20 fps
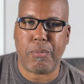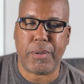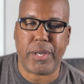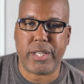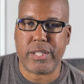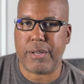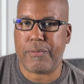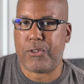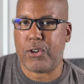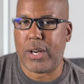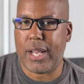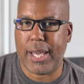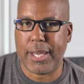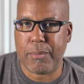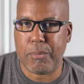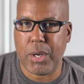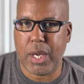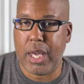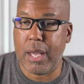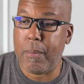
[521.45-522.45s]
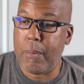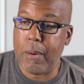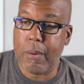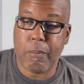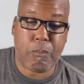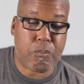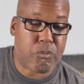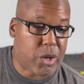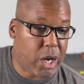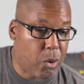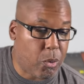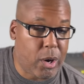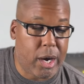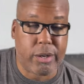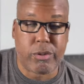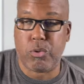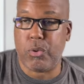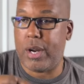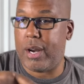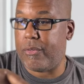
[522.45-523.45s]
Because if you're like me, I walk through